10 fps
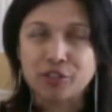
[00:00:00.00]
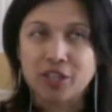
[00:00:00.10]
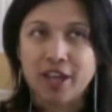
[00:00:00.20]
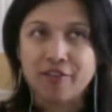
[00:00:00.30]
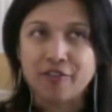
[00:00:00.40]

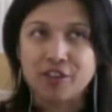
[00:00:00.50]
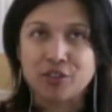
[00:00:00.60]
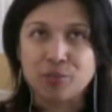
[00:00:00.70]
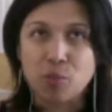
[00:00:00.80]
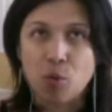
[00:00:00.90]
think in my
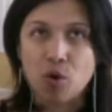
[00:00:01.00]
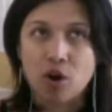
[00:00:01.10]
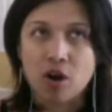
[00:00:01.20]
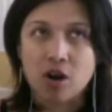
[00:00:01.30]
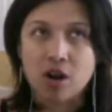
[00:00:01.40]
personal life,
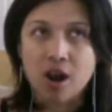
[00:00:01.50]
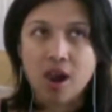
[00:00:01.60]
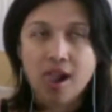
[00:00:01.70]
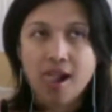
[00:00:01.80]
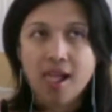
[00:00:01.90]
it's
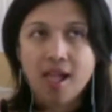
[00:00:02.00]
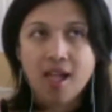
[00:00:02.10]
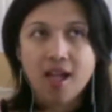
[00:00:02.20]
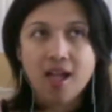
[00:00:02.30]
more,